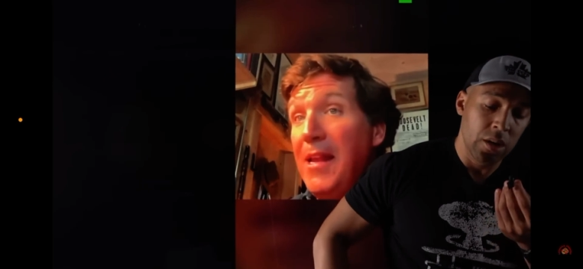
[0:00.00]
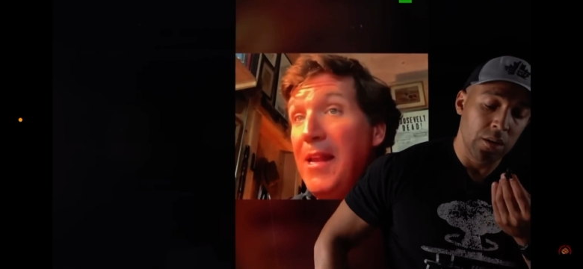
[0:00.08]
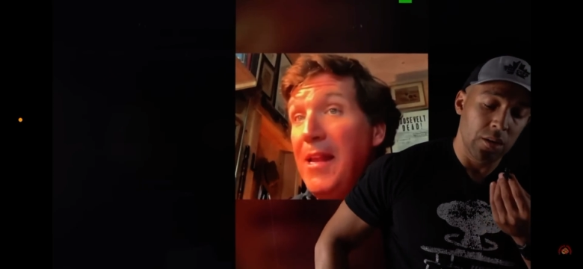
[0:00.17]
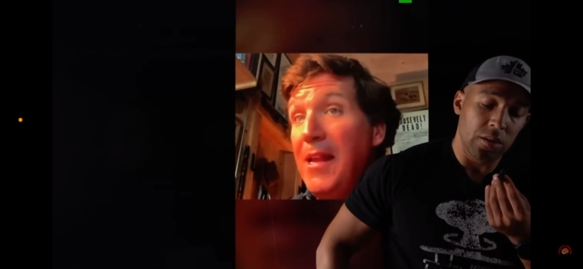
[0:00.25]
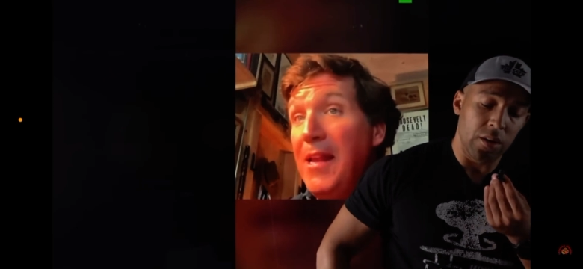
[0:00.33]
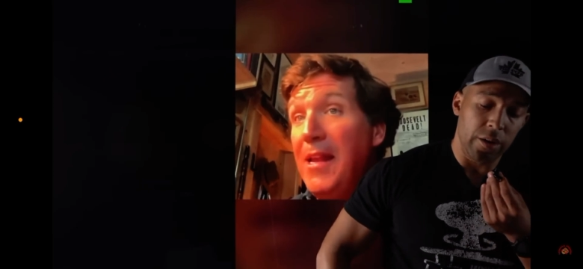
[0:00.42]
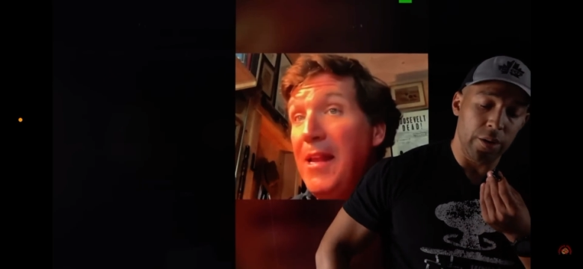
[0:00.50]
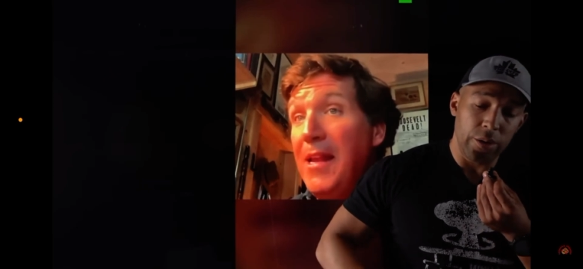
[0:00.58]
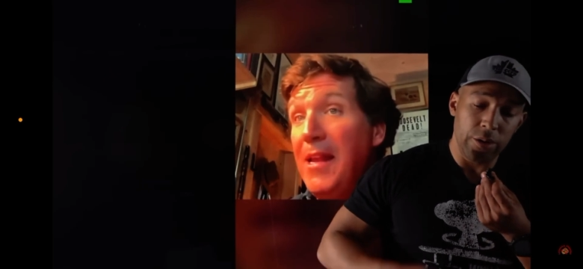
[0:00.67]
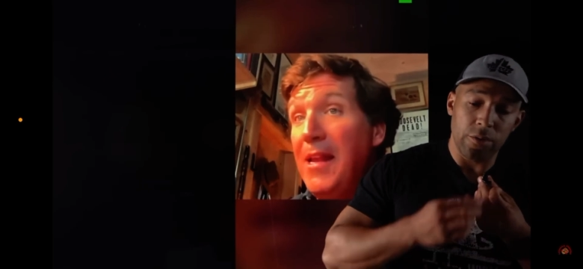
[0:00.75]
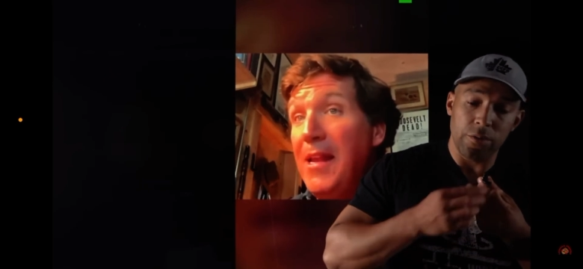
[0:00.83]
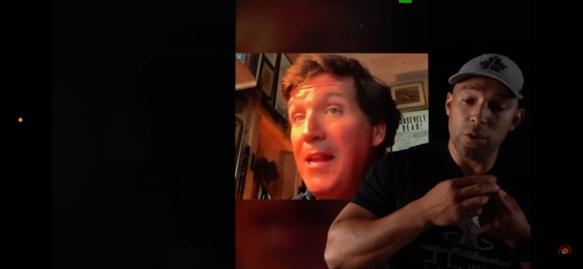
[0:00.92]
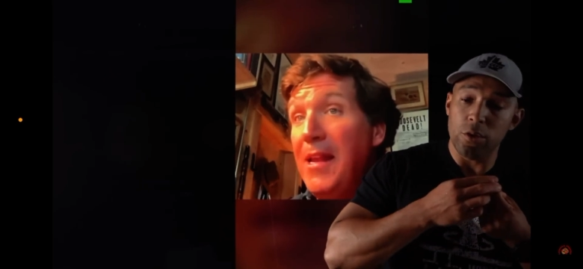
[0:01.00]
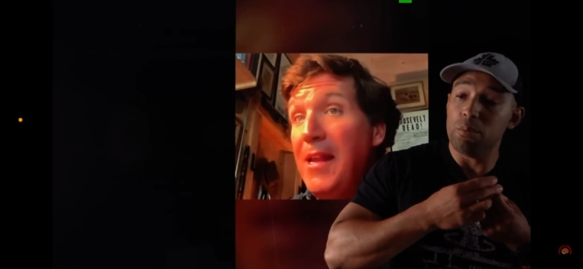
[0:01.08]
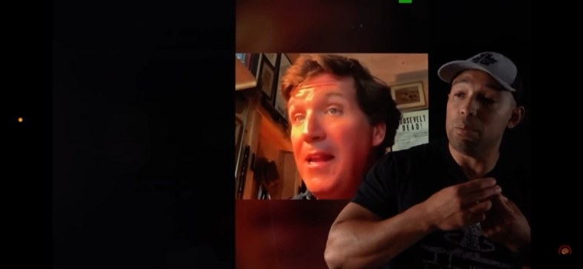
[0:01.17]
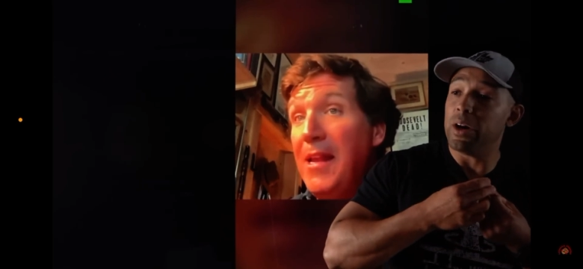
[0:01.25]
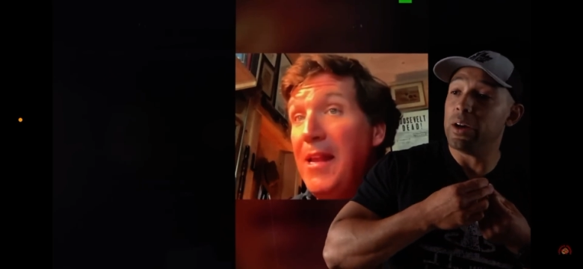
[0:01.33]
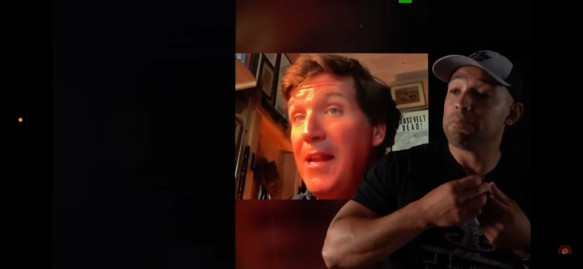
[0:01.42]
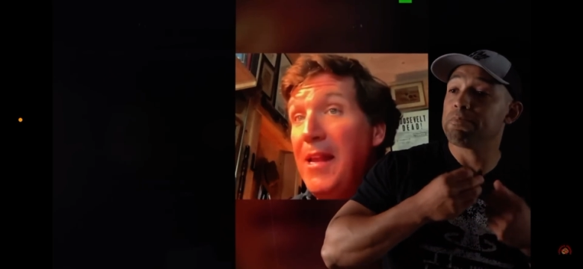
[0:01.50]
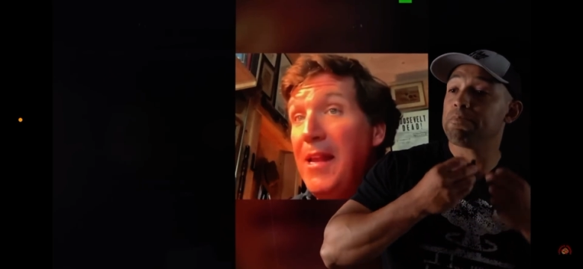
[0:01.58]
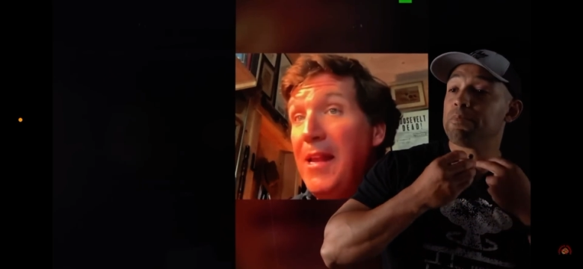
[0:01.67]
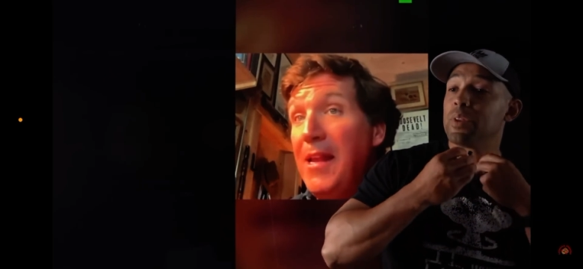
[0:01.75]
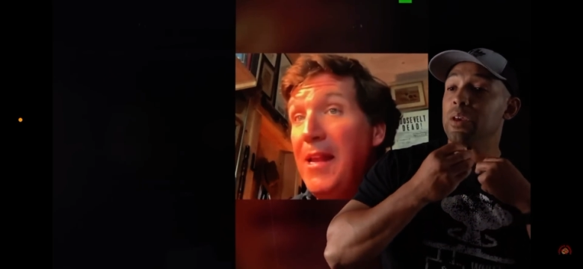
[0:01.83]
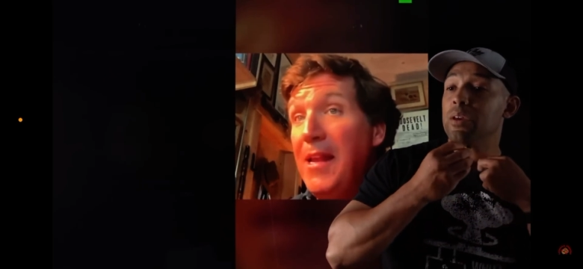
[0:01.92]
Speaker 1: the Tucker interview, but
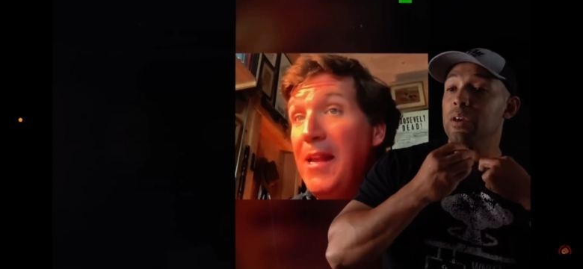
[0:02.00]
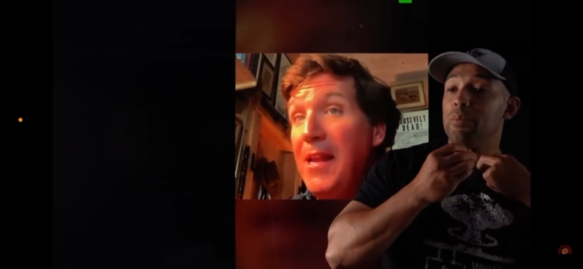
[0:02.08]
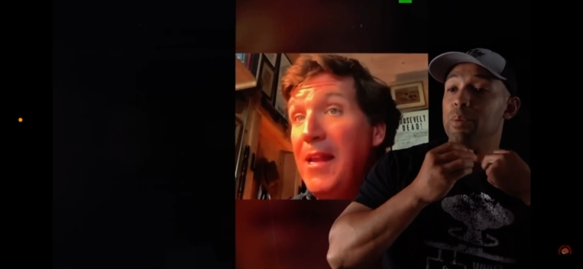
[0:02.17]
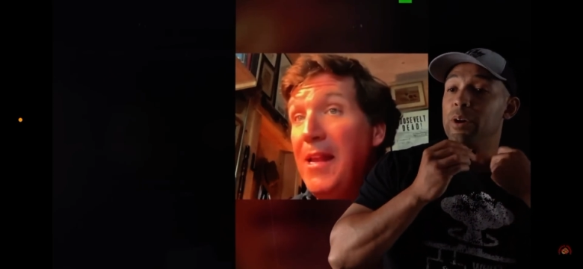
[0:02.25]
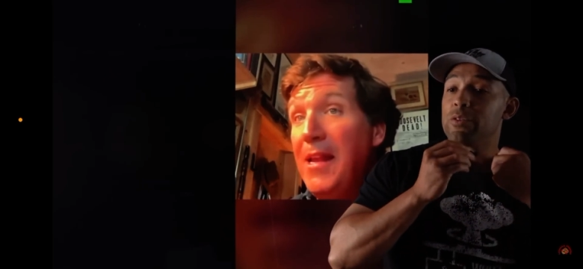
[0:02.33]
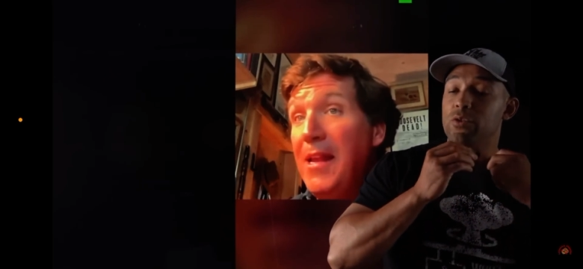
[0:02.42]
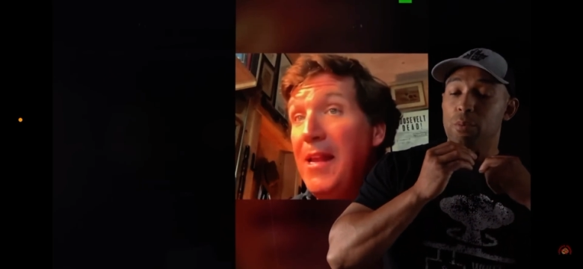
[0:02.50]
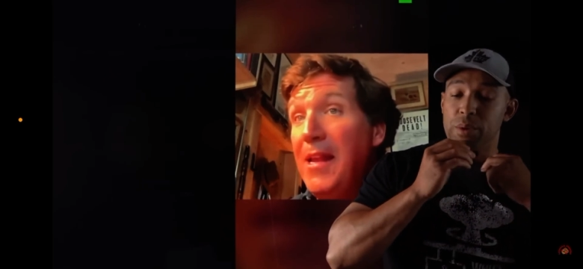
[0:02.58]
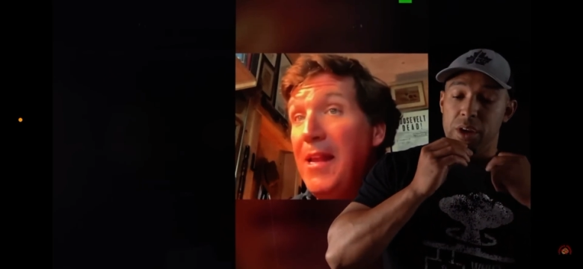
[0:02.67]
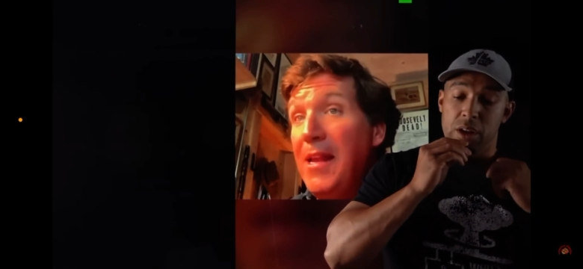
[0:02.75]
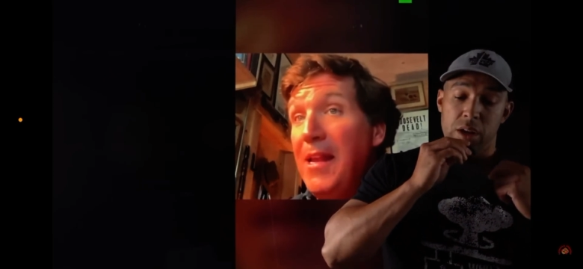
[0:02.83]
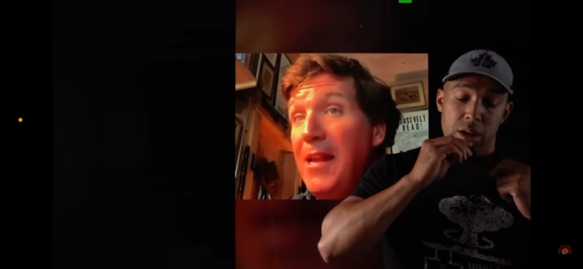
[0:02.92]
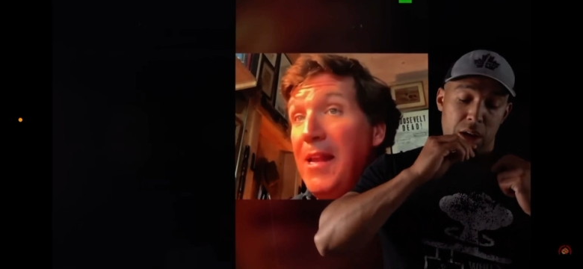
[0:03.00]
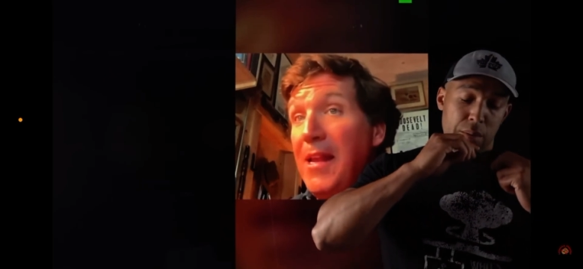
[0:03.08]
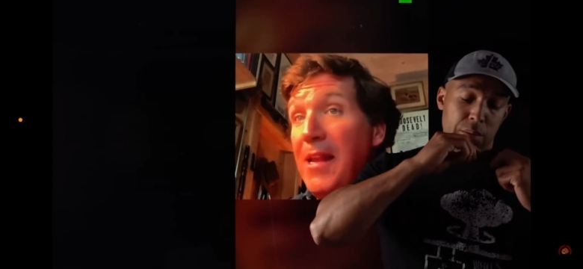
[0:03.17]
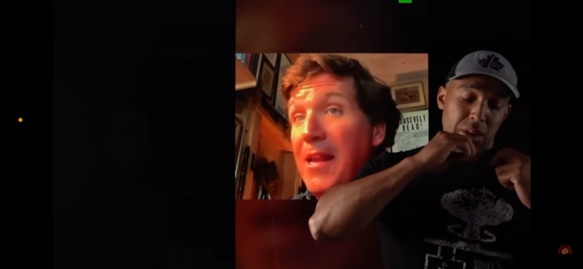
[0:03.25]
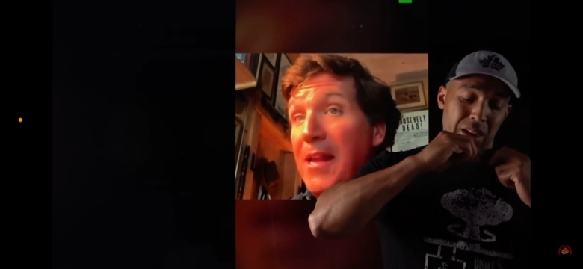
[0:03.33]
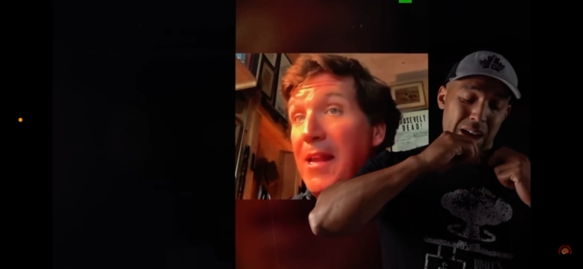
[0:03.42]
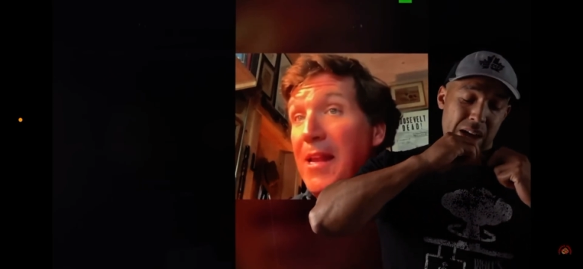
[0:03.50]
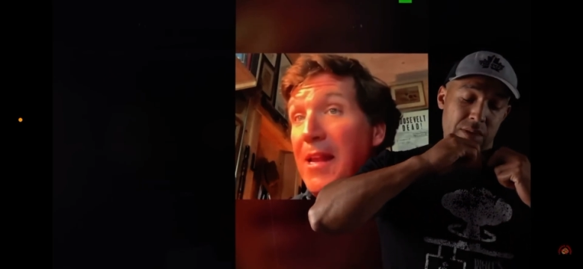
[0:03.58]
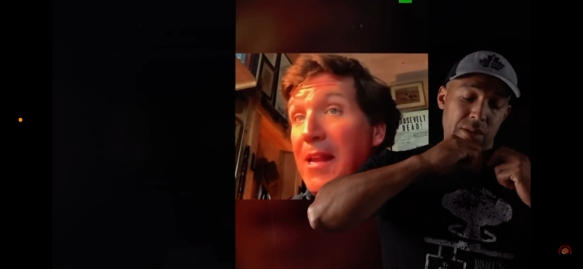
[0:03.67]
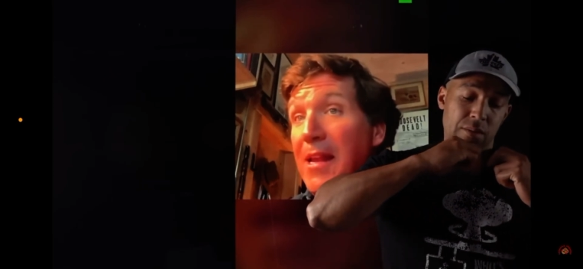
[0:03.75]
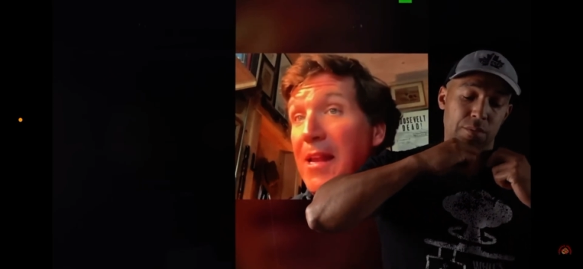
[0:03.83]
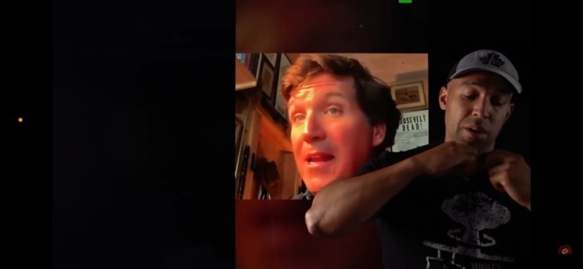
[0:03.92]
bears repeating I'm glad
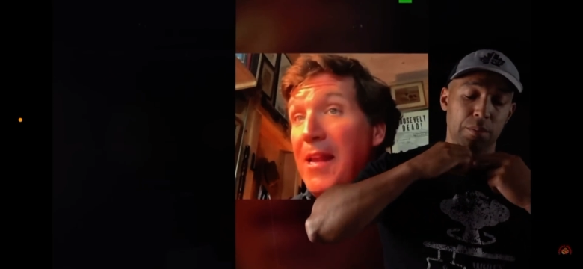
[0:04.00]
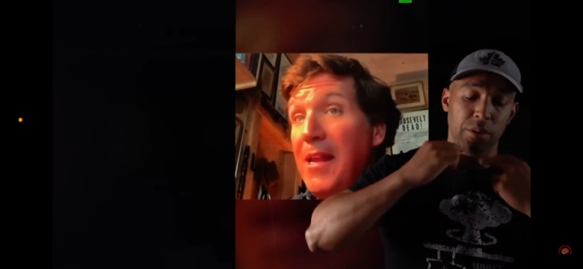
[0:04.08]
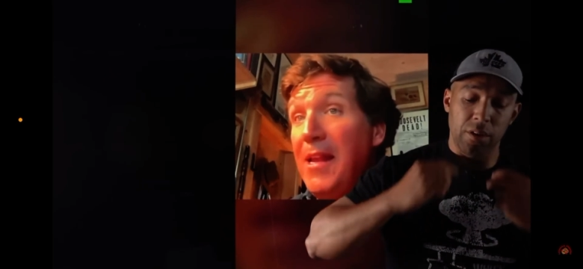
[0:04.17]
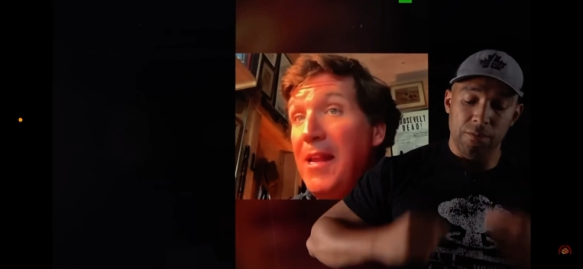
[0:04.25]
that people are